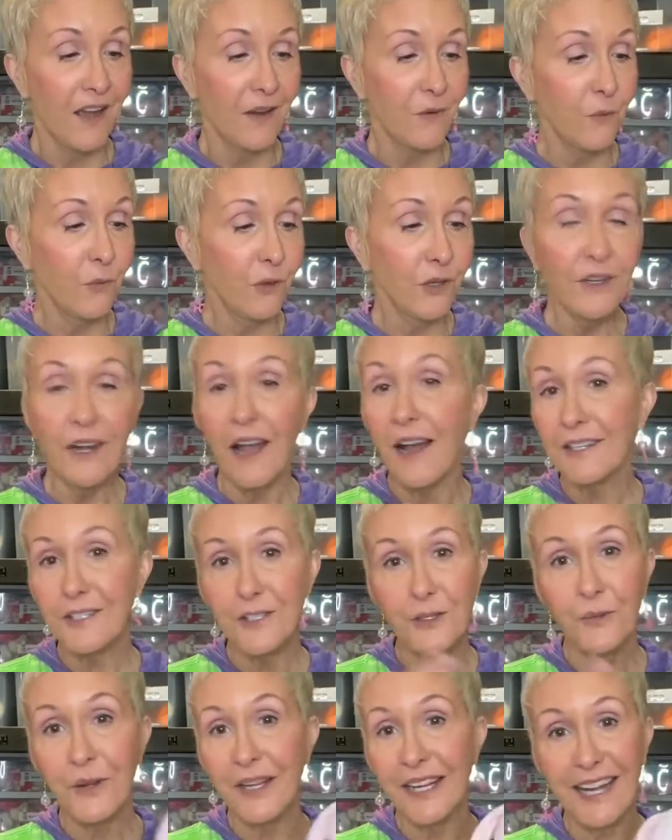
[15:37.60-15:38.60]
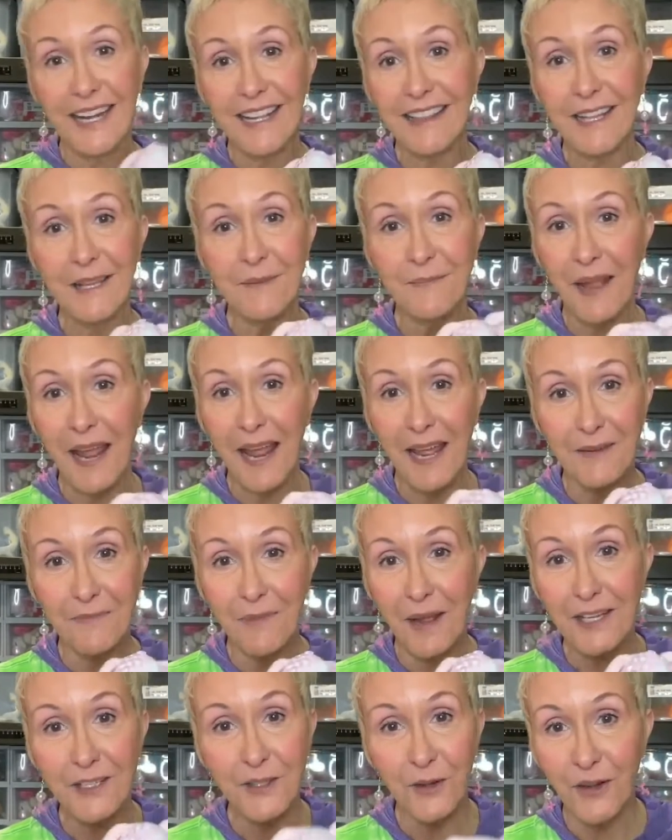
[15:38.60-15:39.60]
we're not doing anything bad
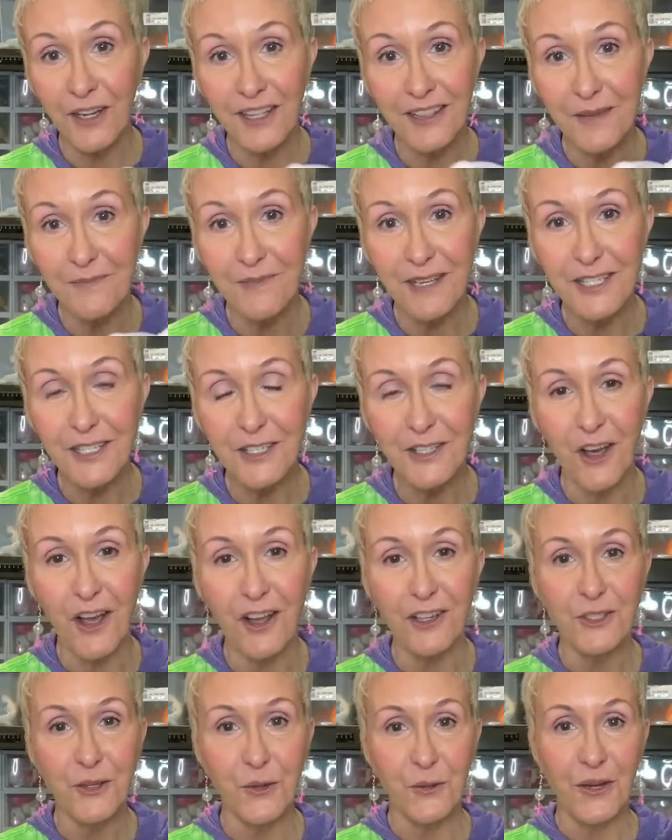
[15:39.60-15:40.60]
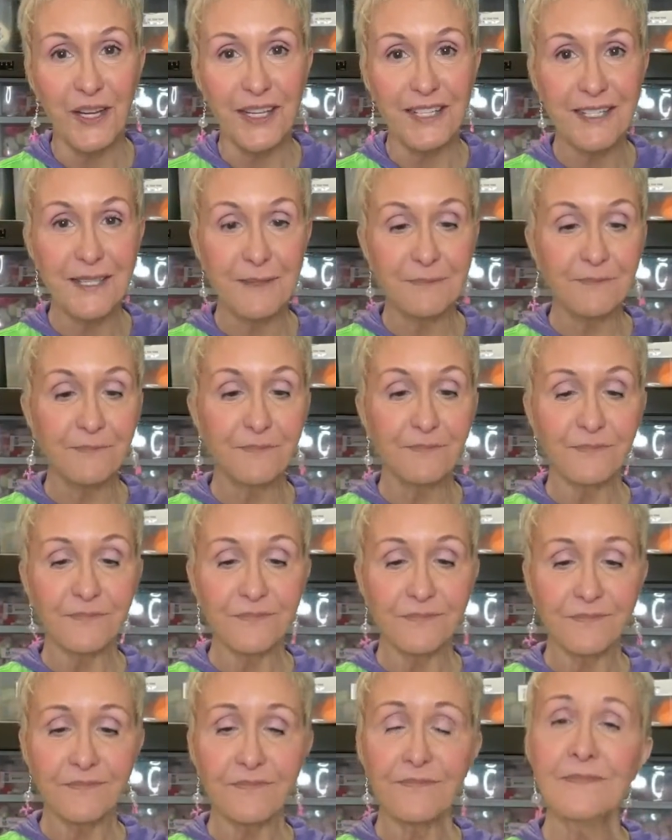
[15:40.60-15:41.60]
by turning them into dog toys.
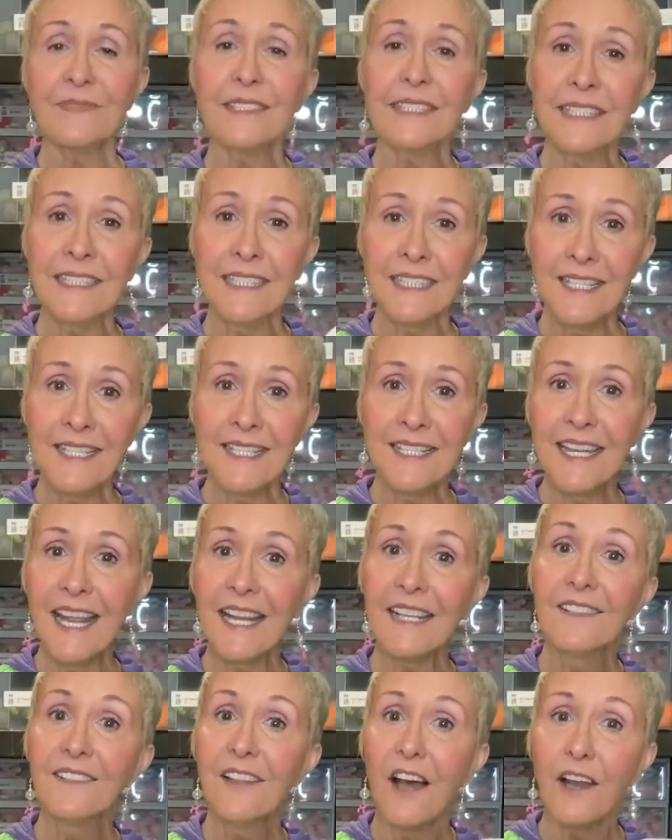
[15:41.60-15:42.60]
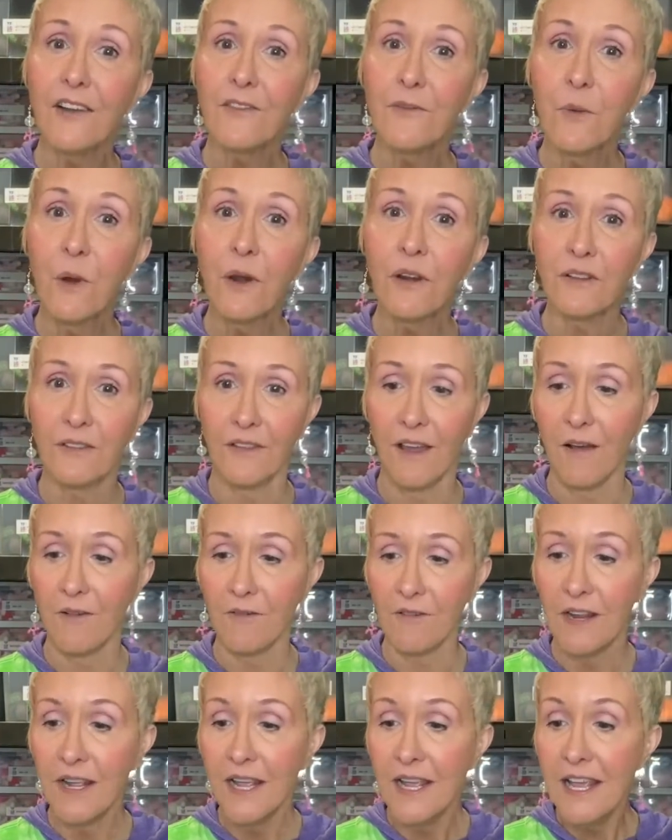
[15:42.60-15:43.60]
It does take a lot of work
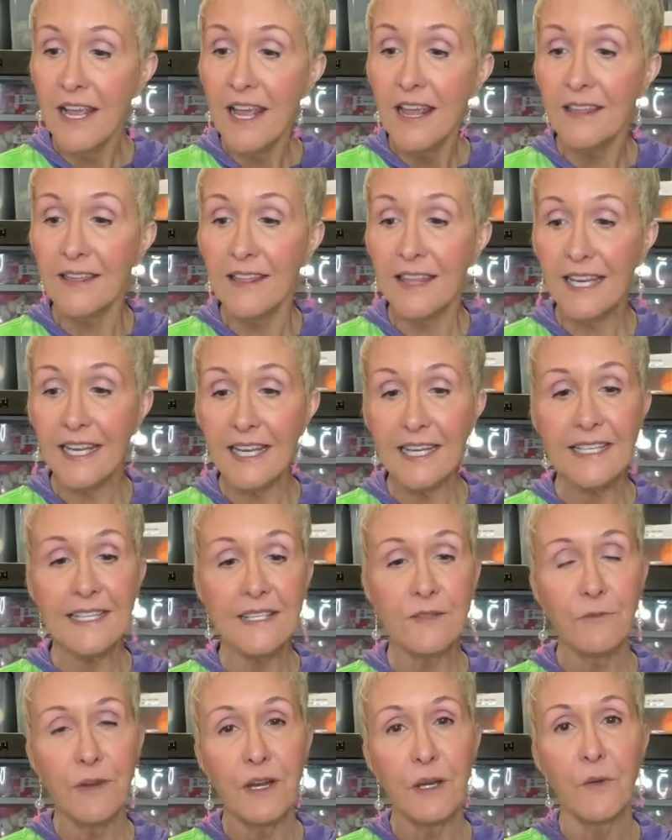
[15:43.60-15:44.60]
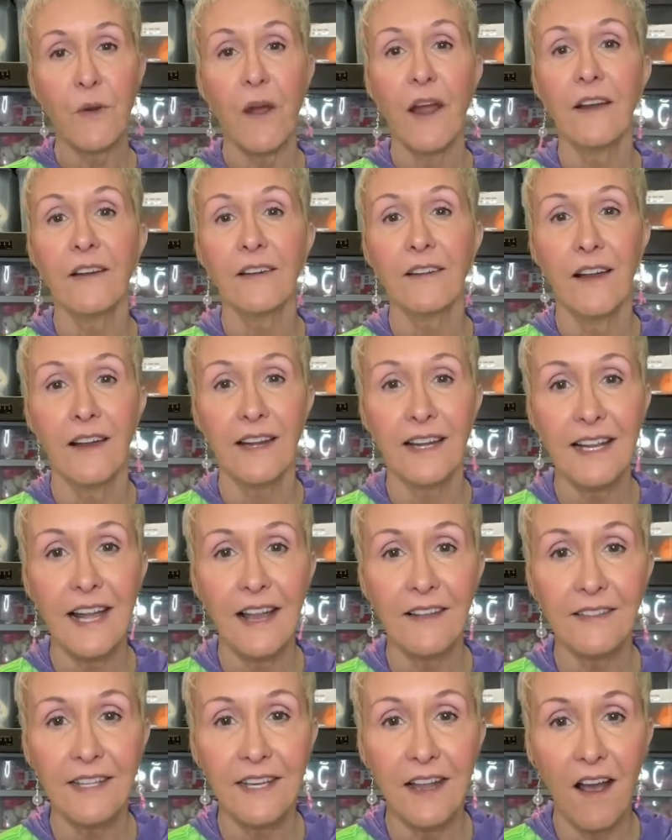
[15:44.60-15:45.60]
though. These require cutting
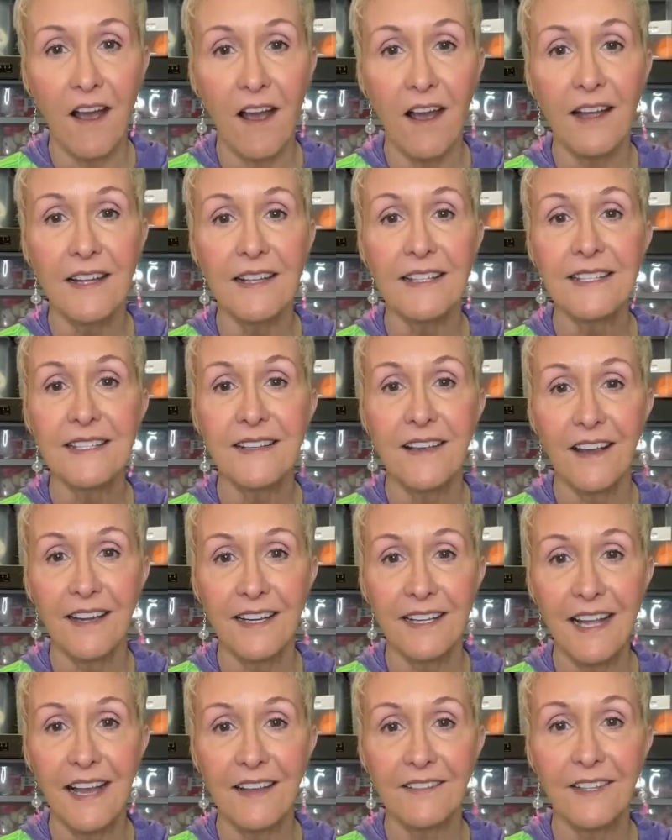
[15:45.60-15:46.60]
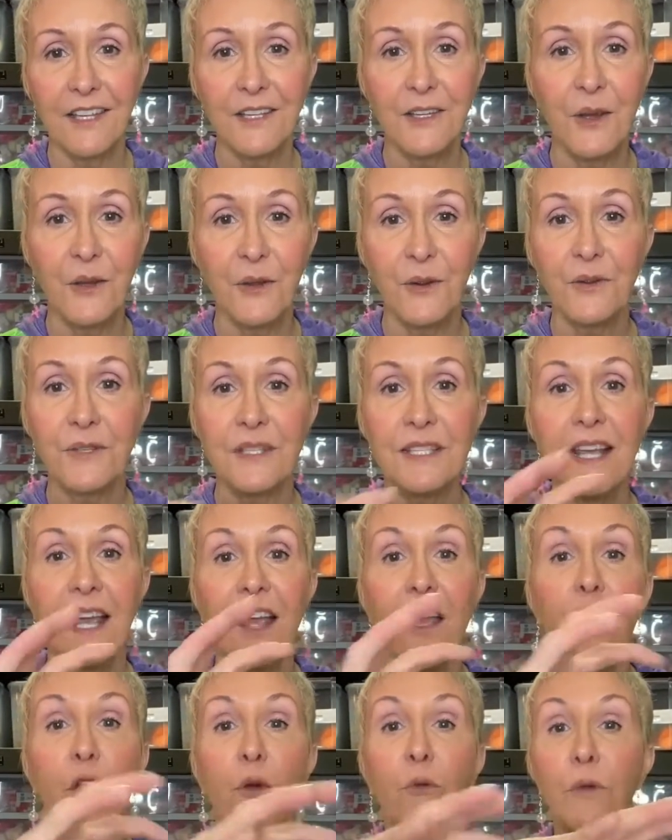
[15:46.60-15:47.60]
out the eyes, cutting out the nose,
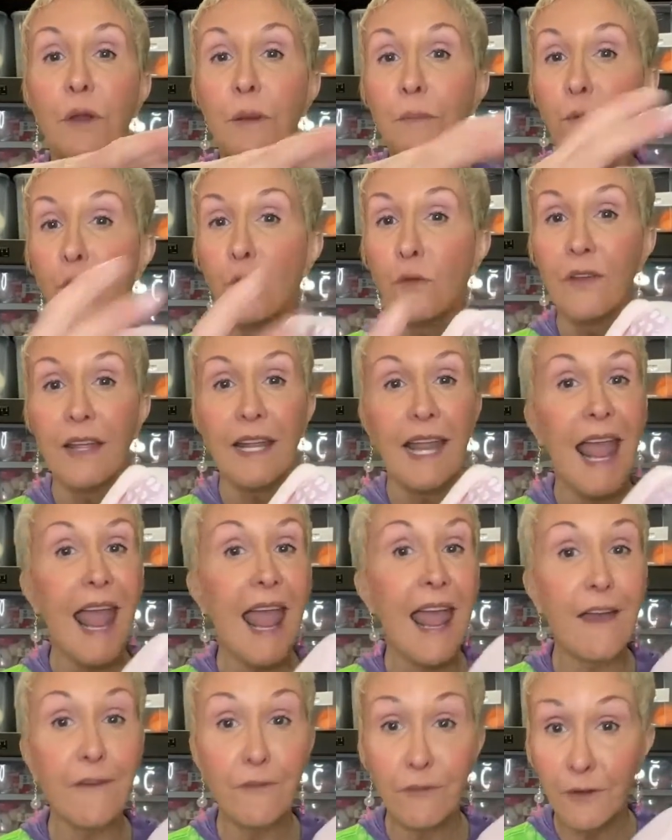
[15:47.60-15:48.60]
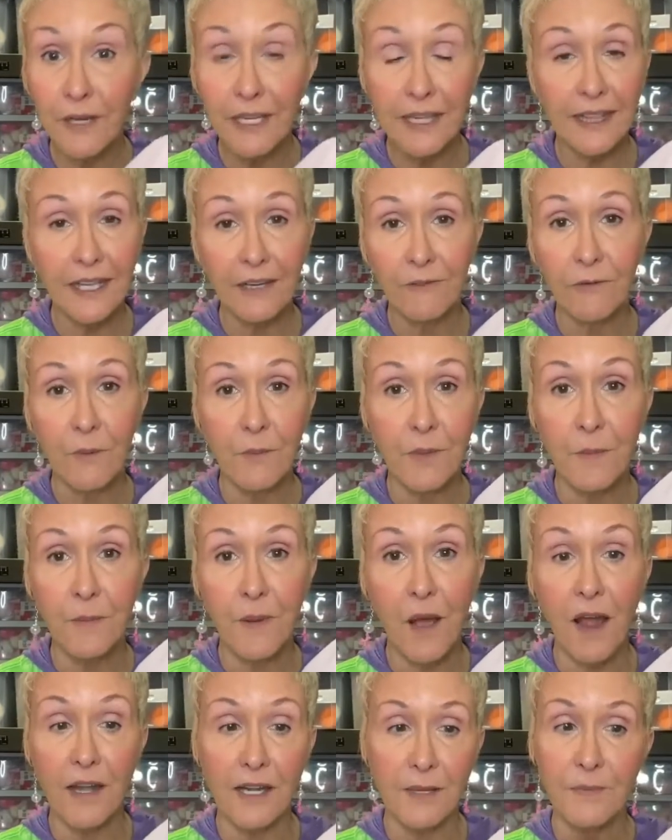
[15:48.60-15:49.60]
removing everything from the
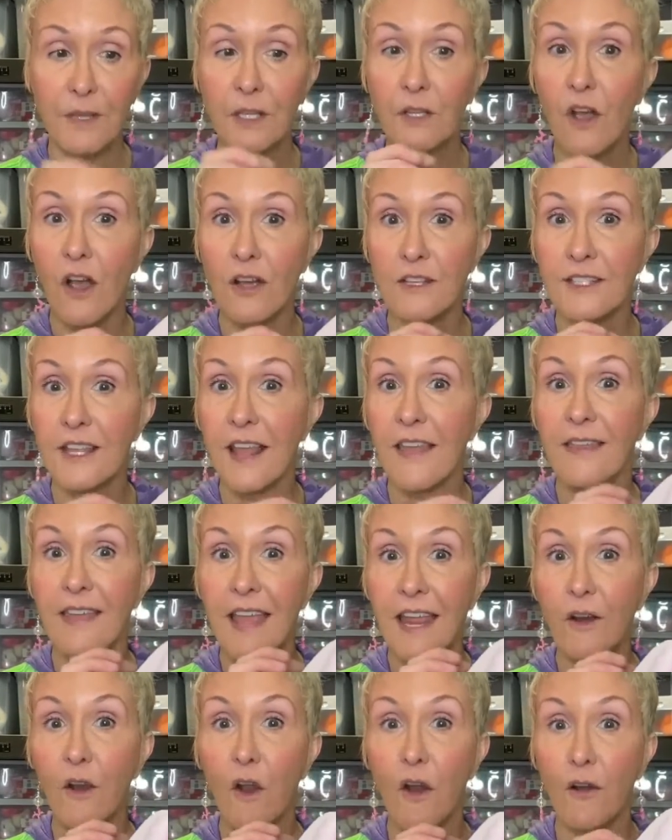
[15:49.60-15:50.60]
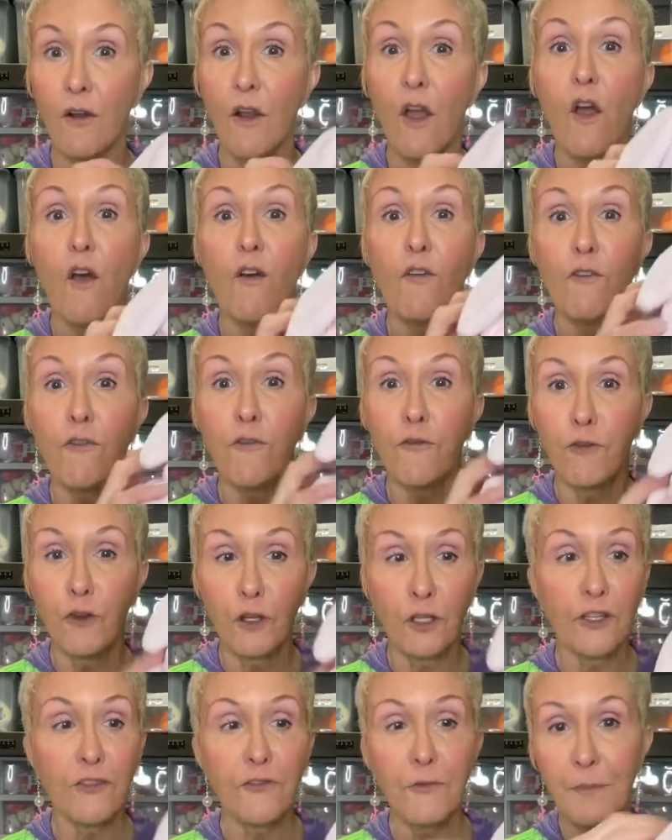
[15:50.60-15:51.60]
body because they are
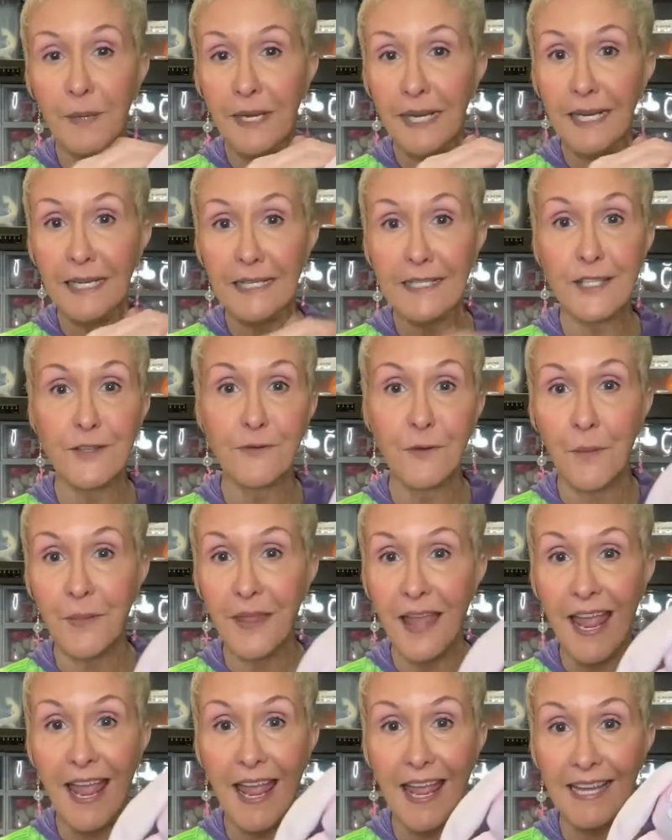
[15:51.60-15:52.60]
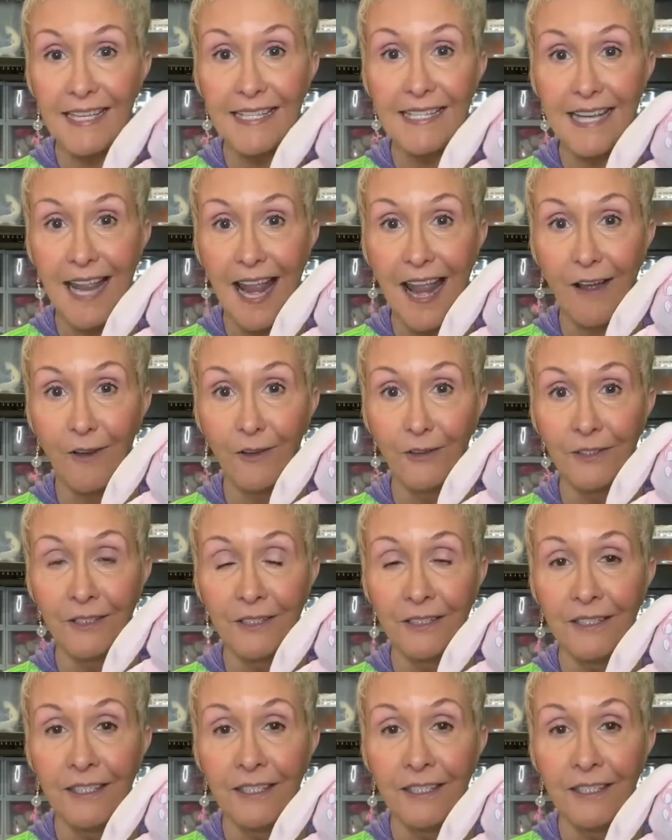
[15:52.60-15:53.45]
full of beads from the head down,